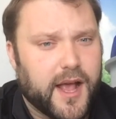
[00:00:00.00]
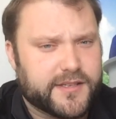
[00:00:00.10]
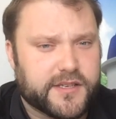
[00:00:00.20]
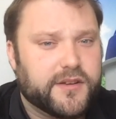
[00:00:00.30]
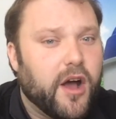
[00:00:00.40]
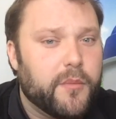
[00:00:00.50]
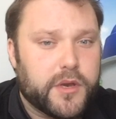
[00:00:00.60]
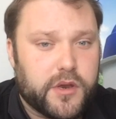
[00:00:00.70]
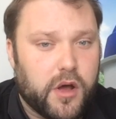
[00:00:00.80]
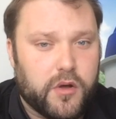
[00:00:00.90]
as it is
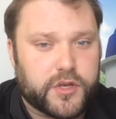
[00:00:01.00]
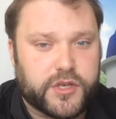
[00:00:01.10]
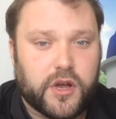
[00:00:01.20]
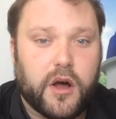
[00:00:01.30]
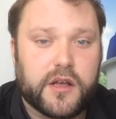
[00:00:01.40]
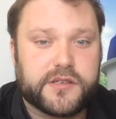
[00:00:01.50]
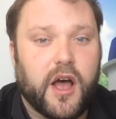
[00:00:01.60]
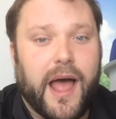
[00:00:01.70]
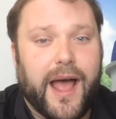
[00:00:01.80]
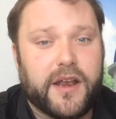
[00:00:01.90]
common knowledge to cause
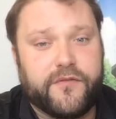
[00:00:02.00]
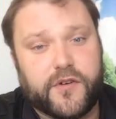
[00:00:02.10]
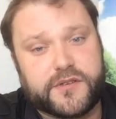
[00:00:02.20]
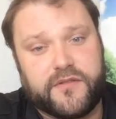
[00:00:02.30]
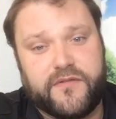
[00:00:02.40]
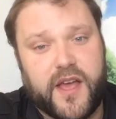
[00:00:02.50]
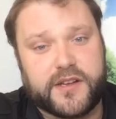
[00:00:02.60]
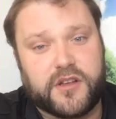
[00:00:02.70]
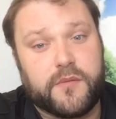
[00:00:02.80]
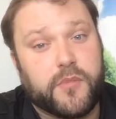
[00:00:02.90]
adverse
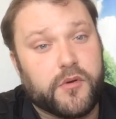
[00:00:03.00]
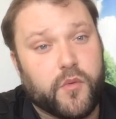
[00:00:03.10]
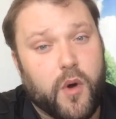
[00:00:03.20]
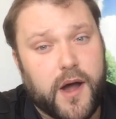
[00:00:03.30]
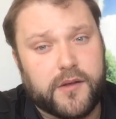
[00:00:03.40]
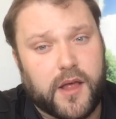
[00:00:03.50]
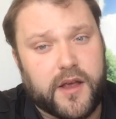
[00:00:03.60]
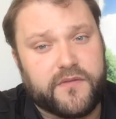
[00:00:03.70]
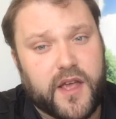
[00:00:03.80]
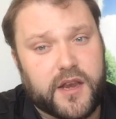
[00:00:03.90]
effects on both
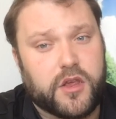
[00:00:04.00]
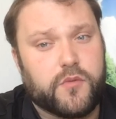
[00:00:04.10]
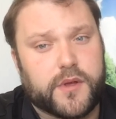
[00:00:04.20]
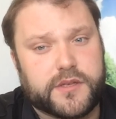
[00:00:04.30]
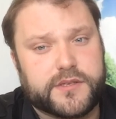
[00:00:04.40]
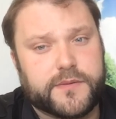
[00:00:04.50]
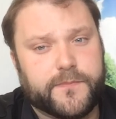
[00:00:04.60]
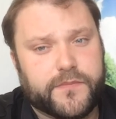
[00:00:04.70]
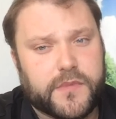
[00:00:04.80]
wildlife and humans.